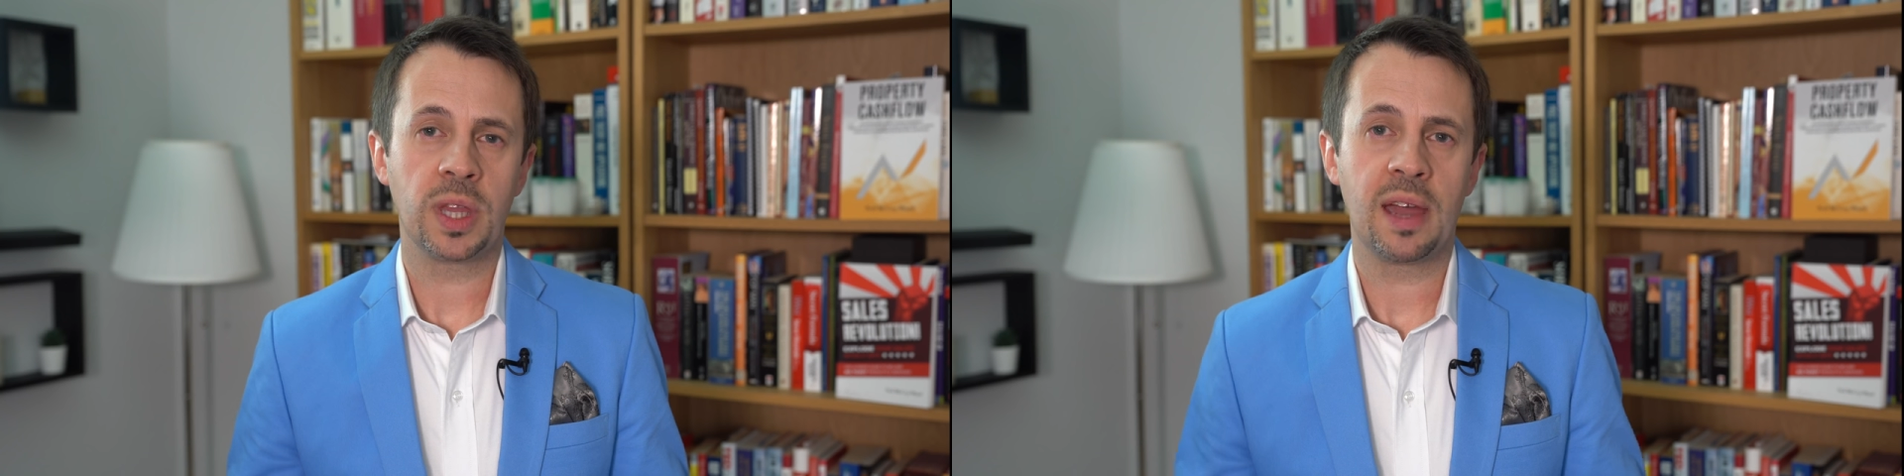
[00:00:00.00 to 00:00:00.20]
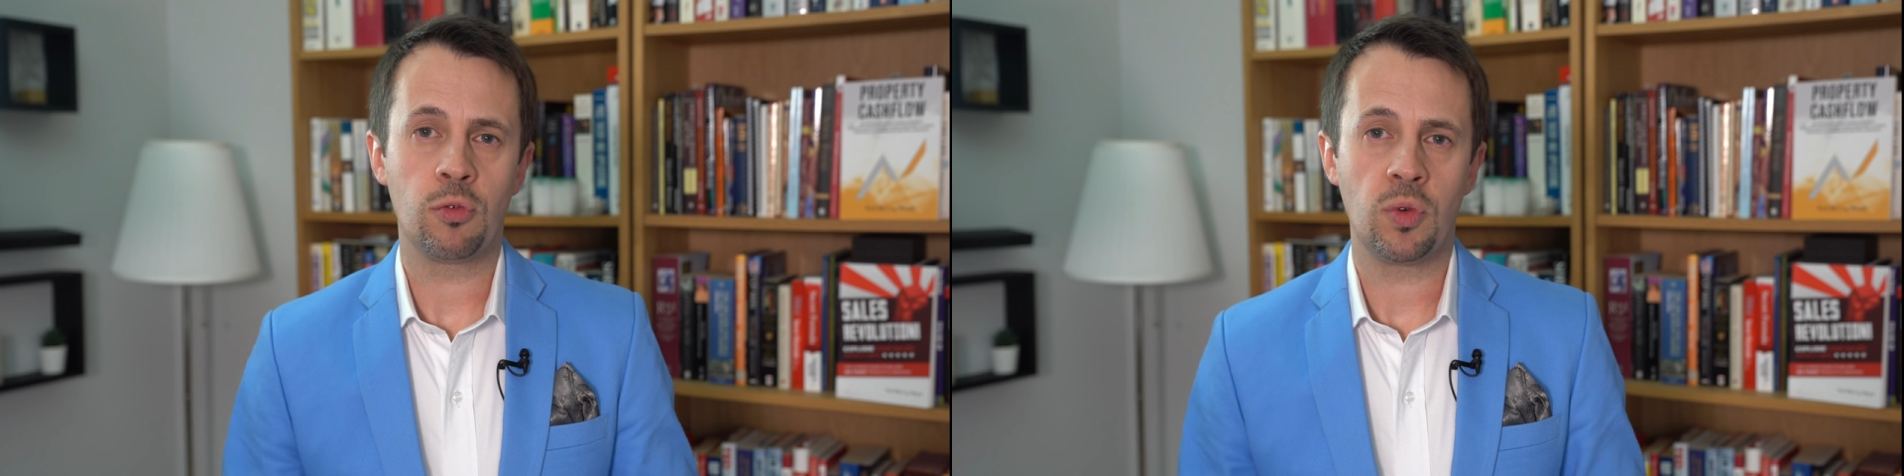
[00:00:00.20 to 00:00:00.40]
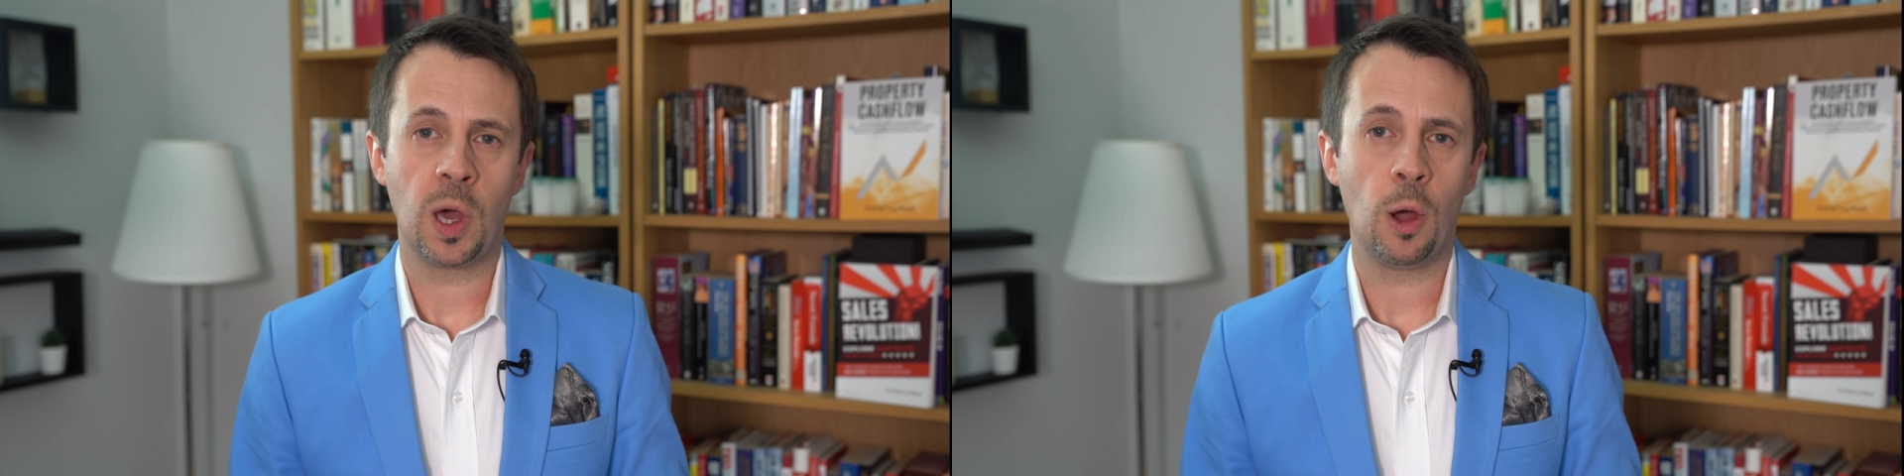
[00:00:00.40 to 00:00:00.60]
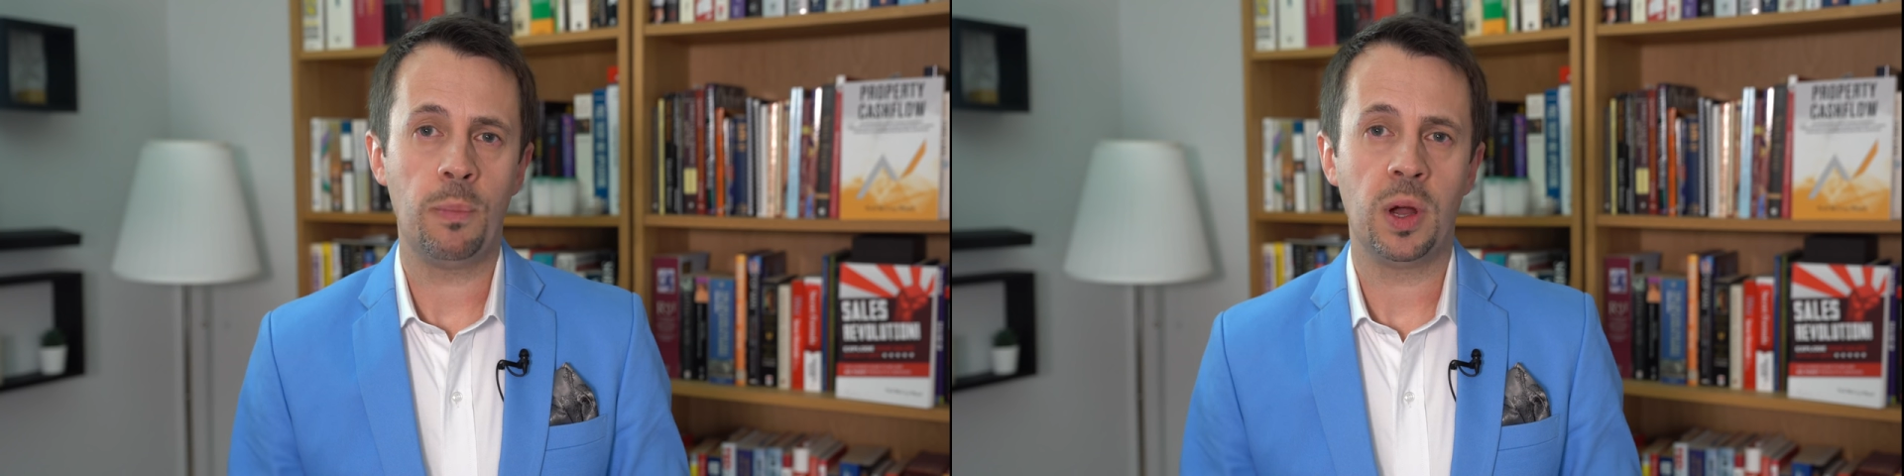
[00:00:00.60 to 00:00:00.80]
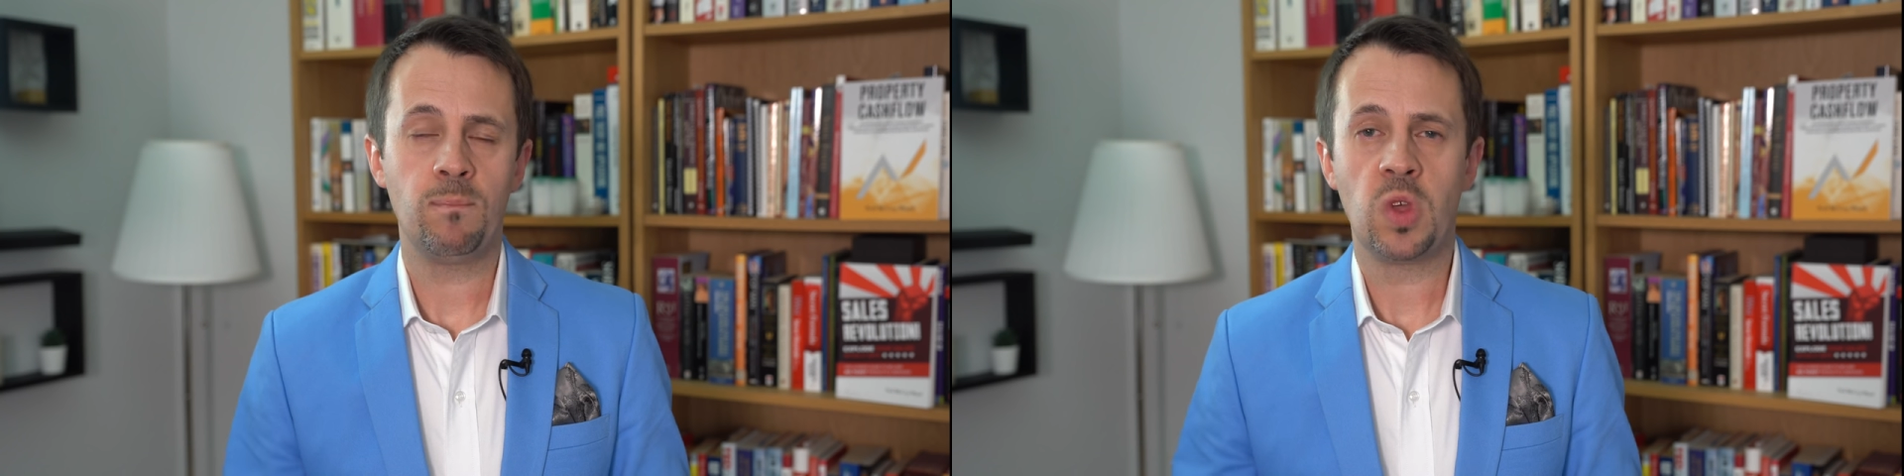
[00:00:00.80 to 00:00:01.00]
never
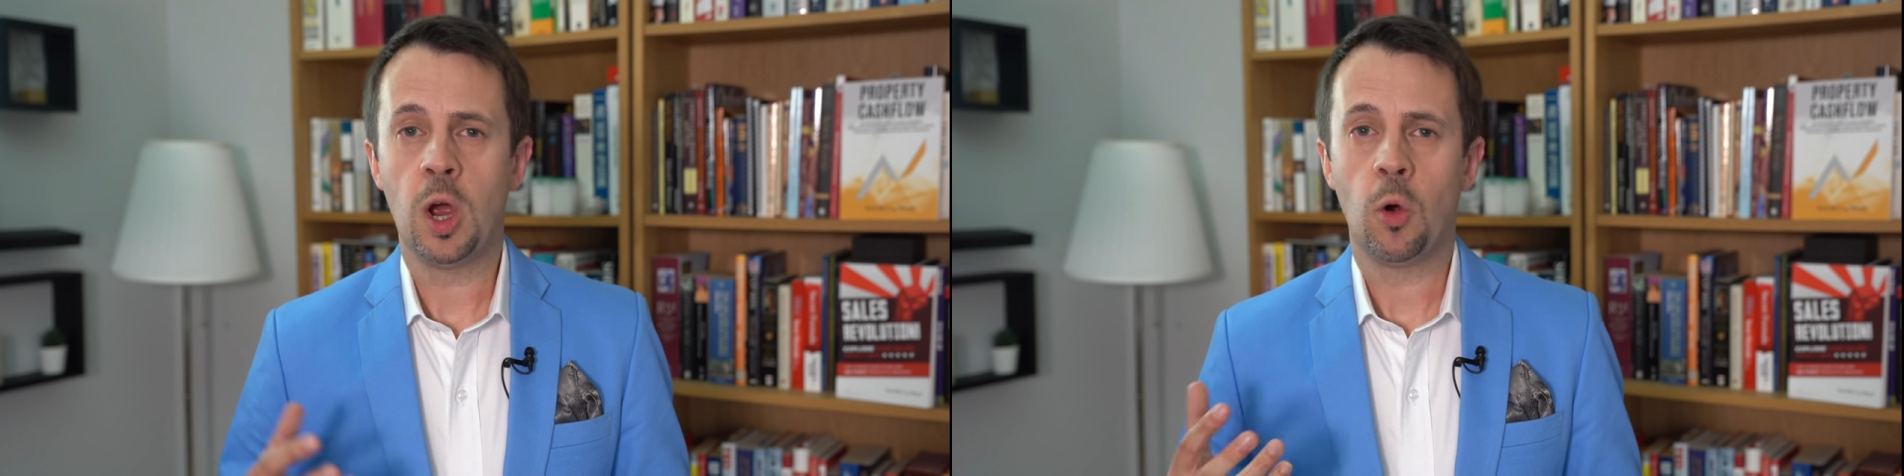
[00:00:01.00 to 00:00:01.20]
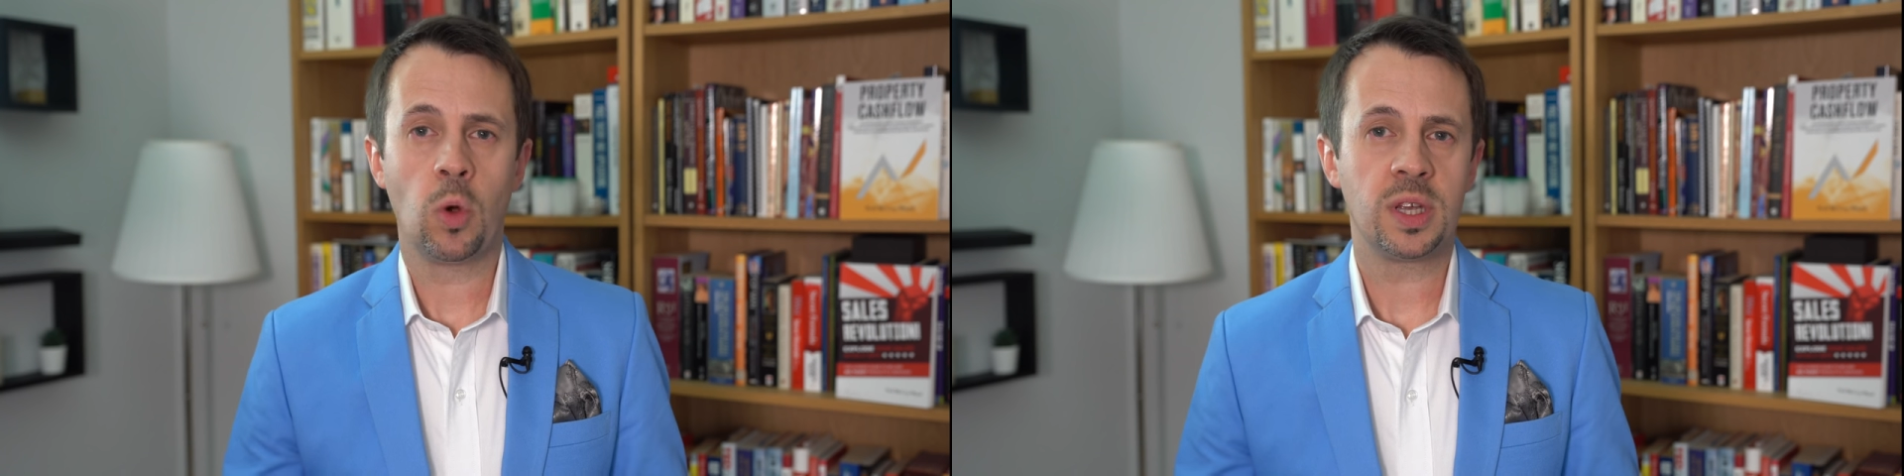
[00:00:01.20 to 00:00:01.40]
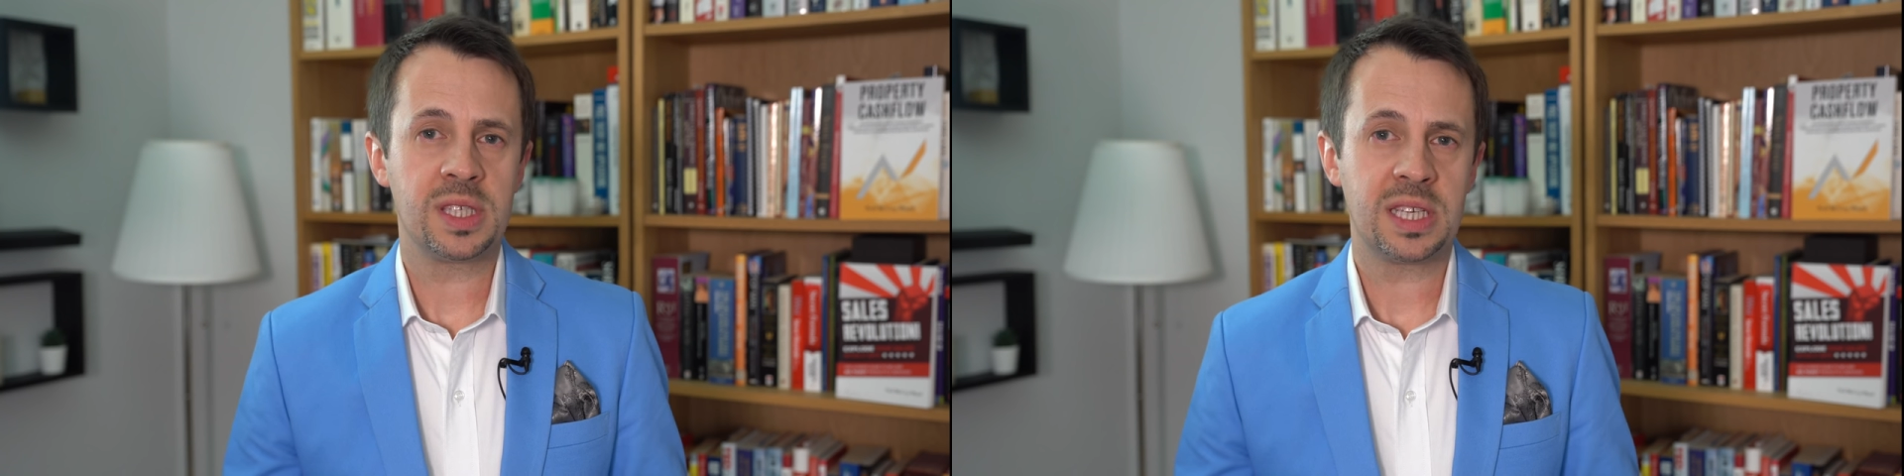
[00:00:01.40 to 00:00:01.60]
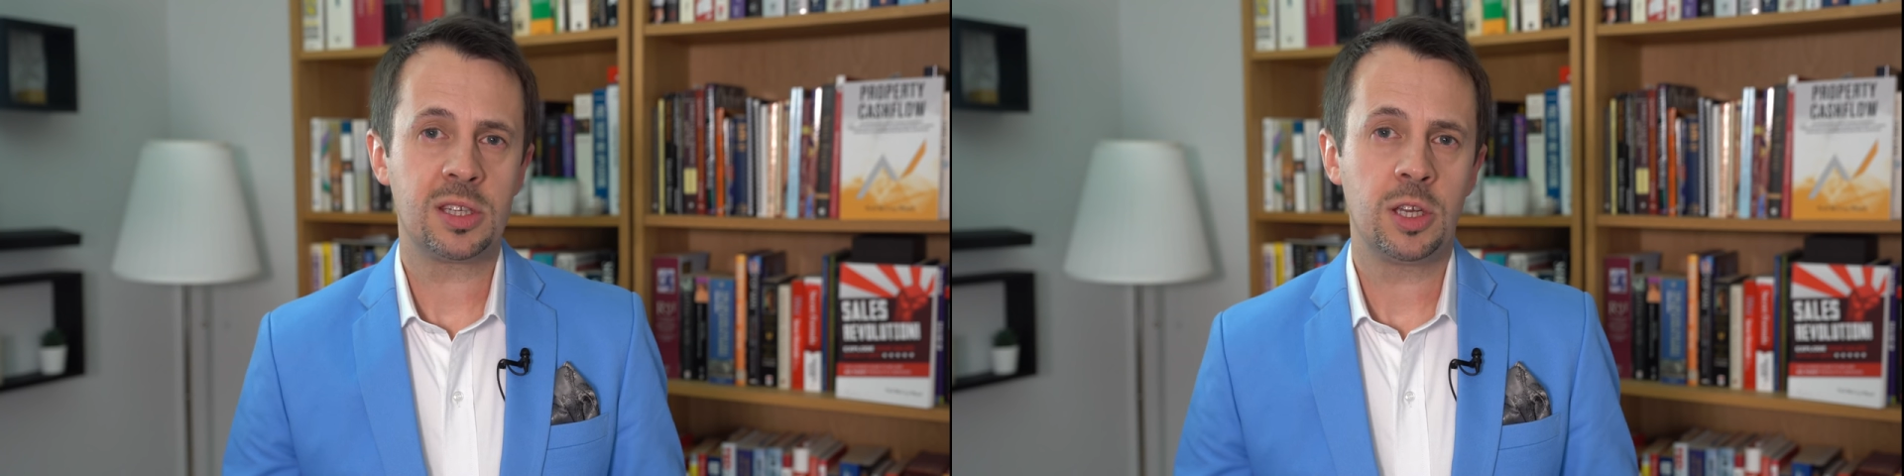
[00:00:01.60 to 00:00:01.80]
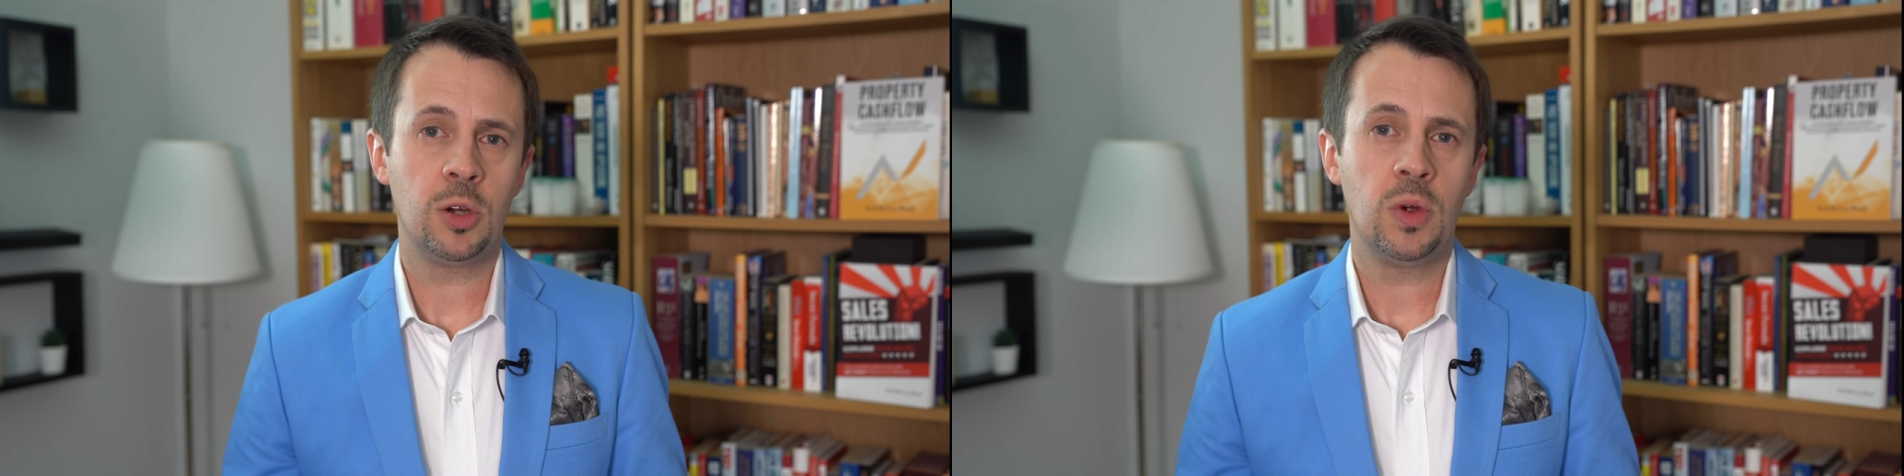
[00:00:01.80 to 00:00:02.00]
reopen. What does this
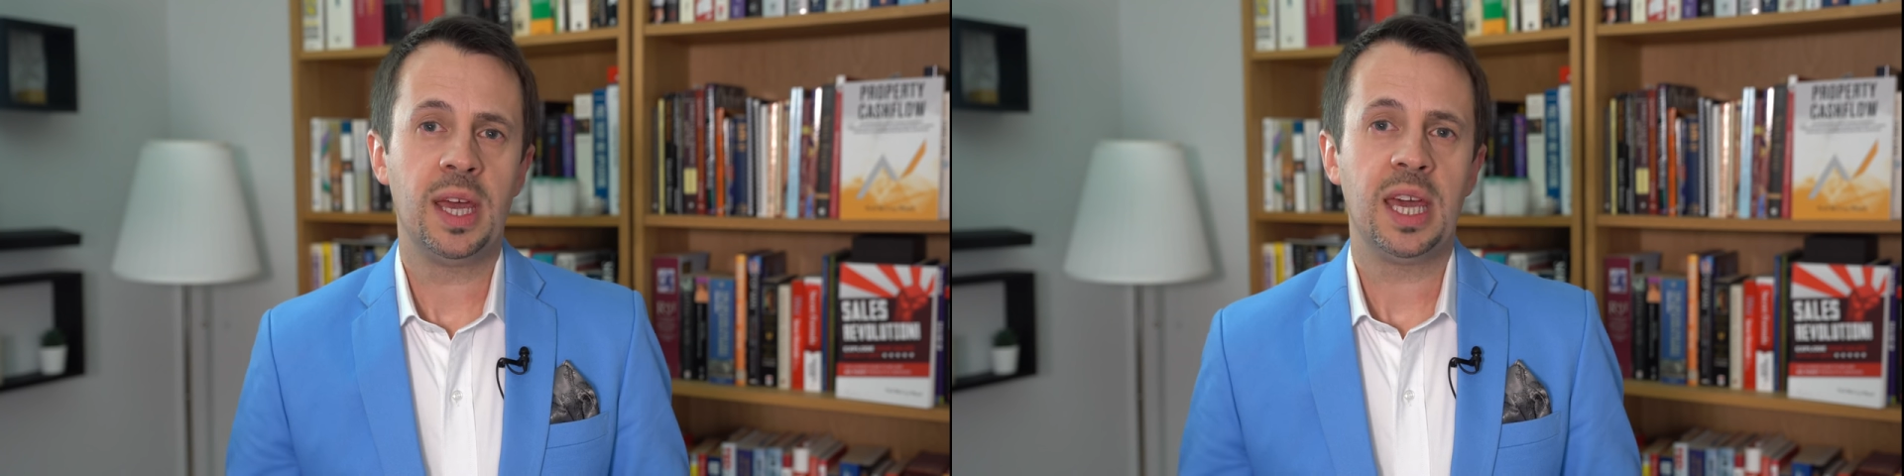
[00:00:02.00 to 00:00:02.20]
do?